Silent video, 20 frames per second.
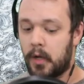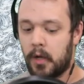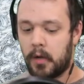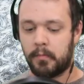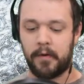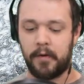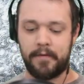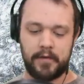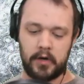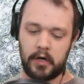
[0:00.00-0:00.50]

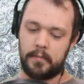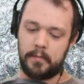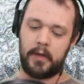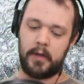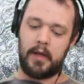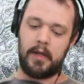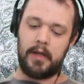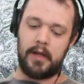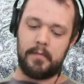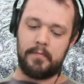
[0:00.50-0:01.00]

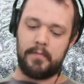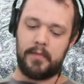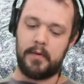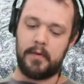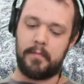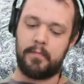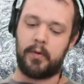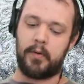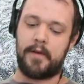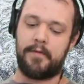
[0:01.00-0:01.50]
preferably, the
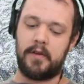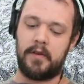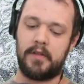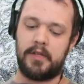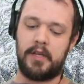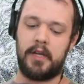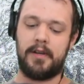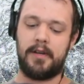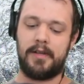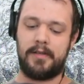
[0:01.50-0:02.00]
preference
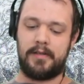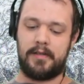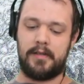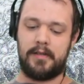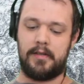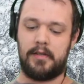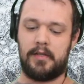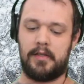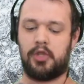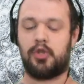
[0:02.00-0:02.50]
here is
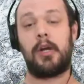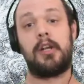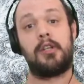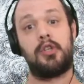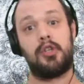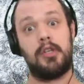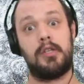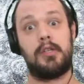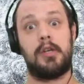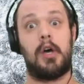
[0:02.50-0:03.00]
to
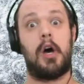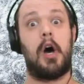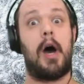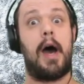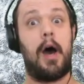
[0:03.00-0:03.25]
stretch this